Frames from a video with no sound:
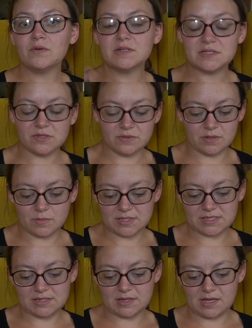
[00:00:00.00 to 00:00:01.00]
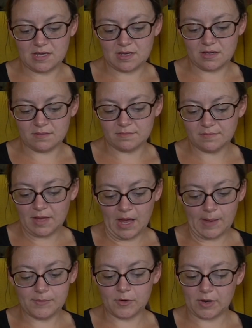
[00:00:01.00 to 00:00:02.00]
and so there was the
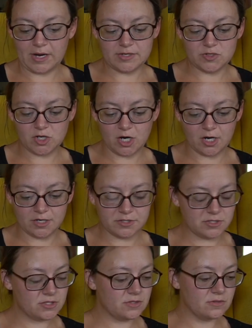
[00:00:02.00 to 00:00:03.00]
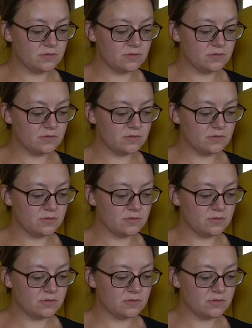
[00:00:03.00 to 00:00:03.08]
upgrade charge,